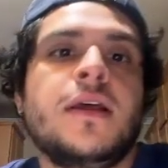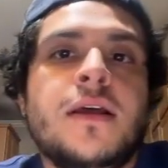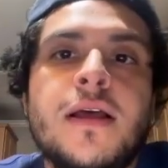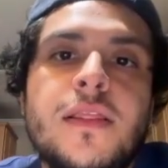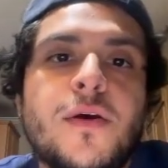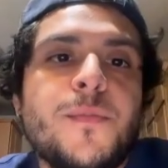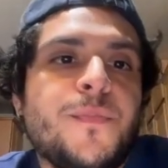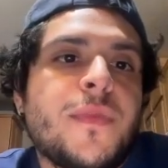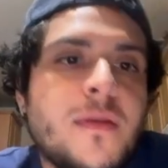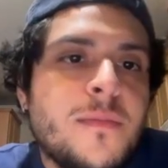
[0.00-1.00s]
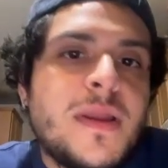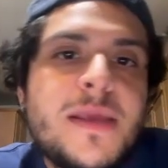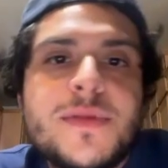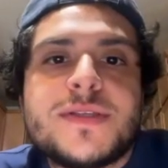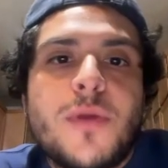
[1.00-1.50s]
Hello, my name
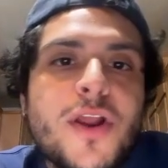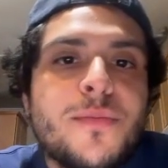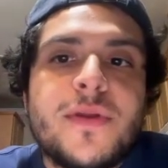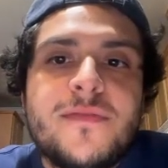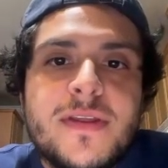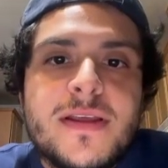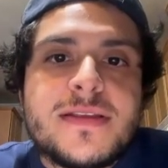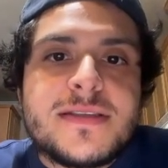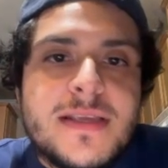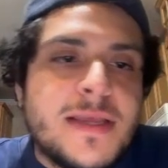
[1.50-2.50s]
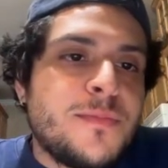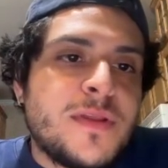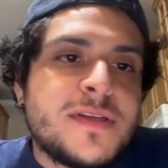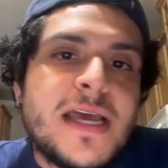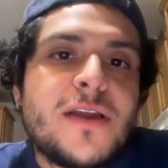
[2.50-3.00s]
is Mario Benavides, and the
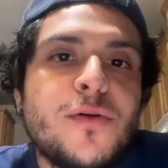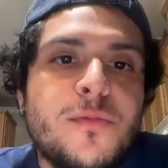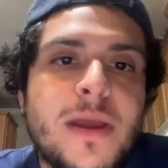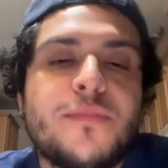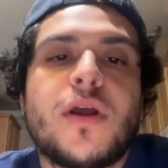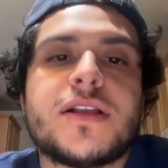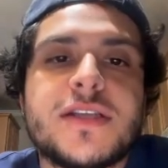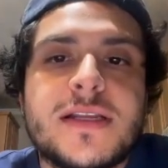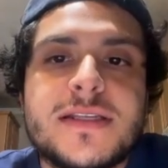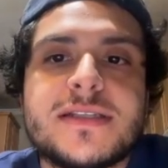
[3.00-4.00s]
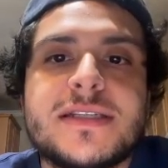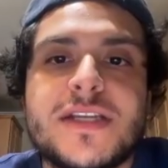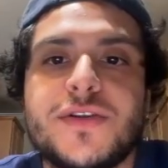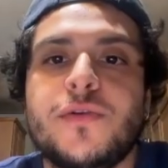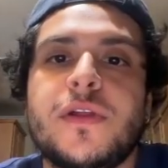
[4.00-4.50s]
title of my project is
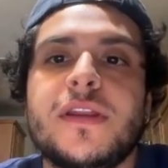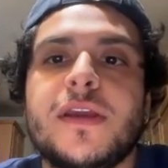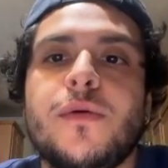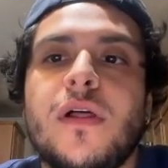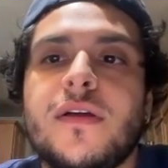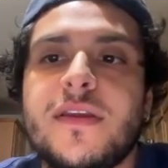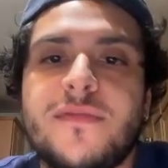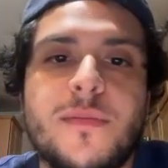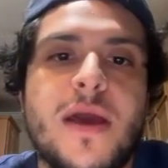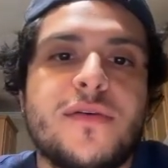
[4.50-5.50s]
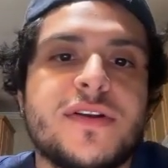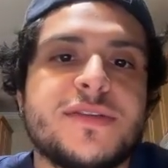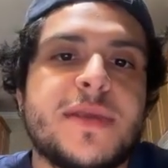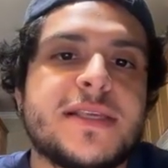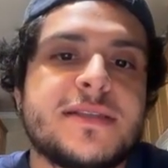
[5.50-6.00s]
Digital Inequality from Outer
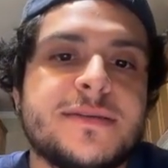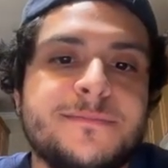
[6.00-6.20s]
Space.